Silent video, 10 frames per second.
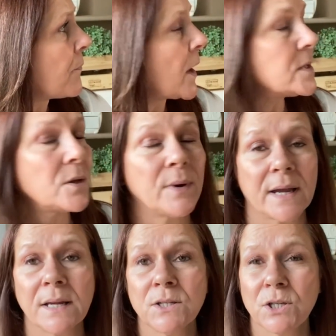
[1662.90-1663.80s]
so I
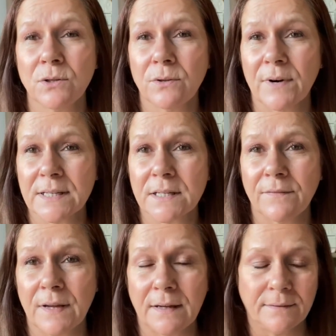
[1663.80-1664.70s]
can do the rest
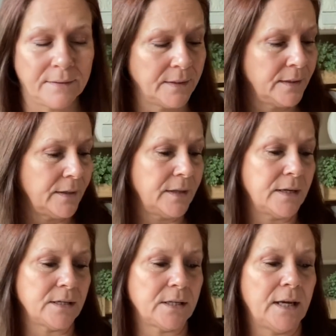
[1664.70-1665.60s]
of it, I
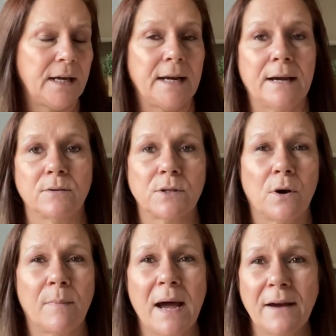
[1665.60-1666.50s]
think it's here now, so
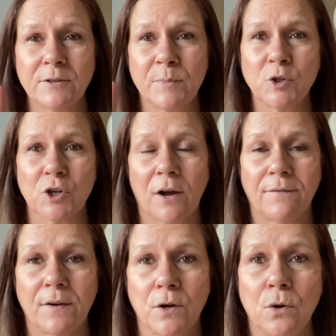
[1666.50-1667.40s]
I might have to buzz
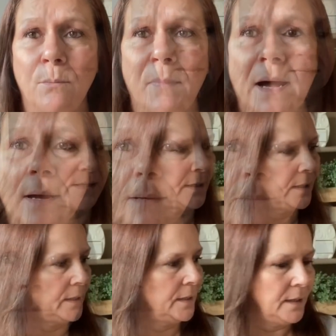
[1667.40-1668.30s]
off and come back.
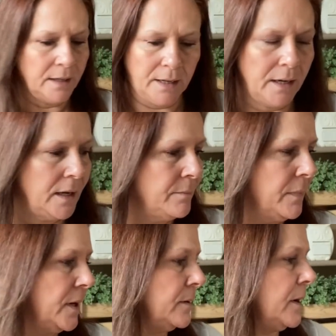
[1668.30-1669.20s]
I'm
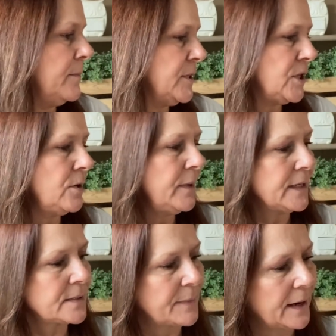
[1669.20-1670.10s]
assuming
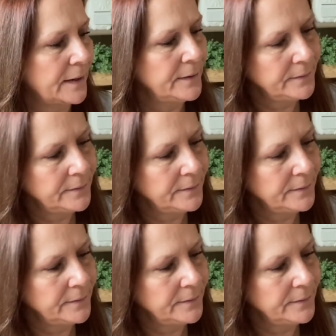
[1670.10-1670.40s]
it's mine.